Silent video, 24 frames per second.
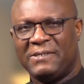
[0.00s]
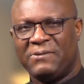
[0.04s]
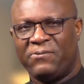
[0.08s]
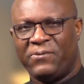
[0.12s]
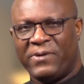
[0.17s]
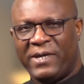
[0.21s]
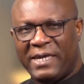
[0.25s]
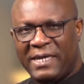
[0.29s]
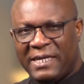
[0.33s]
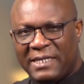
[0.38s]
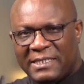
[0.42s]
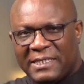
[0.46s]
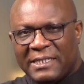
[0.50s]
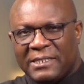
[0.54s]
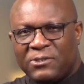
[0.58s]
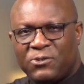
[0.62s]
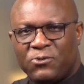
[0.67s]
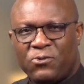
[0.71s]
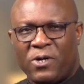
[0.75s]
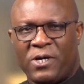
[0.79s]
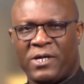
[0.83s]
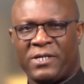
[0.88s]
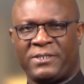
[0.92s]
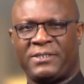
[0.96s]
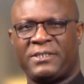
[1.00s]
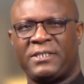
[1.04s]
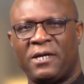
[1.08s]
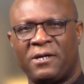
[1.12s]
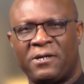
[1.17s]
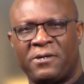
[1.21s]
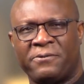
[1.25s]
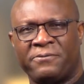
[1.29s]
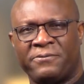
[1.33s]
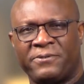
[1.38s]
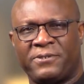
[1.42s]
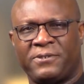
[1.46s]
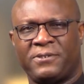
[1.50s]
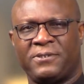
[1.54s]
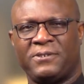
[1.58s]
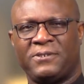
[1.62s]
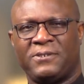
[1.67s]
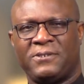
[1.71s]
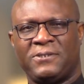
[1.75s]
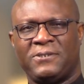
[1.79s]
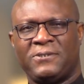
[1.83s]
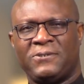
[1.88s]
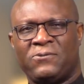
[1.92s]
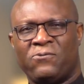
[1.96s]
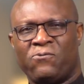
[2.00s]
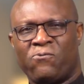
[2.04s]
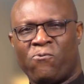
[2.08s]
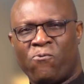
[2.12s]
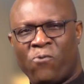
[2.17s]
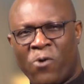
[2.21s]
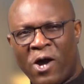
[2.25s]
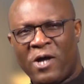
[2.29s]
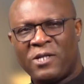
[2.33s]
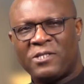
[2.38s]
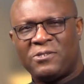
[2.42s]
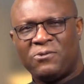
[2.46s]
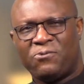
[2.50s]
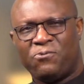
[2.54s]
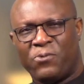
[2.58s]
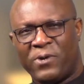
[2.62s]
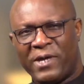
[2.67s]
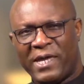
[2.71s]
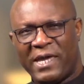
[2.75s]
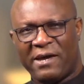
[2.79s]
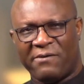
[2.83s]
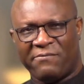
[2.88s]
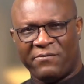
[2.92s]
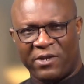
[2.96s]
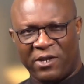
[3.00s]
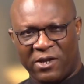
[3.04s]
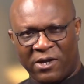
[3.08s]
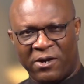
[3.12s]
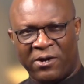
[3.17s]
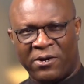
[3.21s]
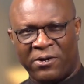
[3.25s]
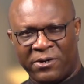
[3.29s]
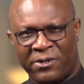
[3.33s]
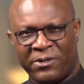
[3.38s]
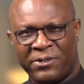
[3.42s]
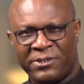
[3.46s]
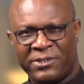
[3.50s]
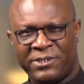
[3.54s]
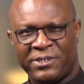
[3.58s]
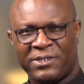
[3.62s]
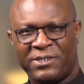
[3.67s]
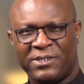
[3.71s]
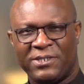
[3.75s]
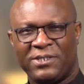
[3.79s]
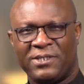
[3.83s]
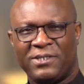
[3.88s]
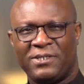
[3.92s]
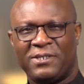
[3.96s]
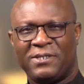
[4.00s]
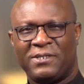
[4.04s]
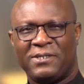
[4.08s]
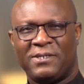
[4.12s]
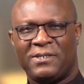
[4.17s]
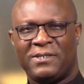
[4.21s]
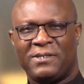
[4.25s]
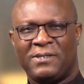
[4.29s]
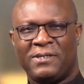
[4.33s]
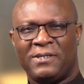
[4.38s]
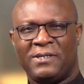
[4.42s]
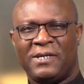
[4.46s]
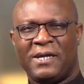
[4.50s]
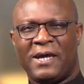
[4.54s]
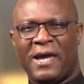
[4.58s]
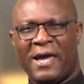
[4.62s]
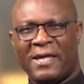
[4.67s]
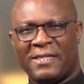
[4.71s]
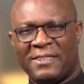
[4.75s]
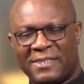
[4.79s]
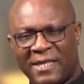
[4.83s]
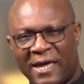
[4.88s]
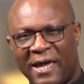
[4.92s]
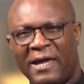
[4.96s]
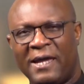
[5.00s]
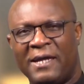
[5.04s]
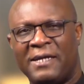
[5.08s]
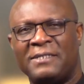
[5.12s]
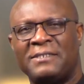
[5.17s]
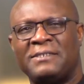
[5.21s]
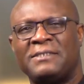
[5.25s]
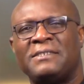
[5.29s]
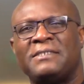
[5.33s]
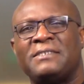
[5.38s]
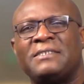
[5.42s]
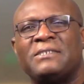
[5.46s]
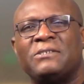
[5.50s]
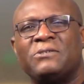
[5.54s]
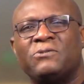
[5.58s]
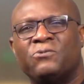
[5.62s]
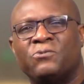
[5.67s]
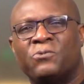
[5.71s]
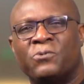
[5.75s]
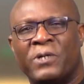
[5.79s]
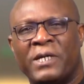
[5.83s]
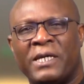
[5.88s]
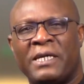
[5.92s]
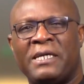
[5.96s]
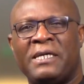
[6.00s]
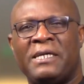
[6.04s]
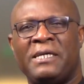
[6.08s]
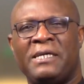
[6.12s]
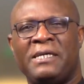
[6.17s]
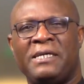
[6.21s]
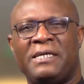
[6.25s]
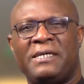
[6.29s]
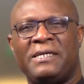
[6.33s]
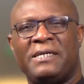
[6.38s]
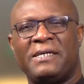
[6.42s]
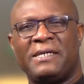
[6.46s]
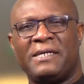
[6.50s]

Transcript: We eat into ourselves what we have learned, and then we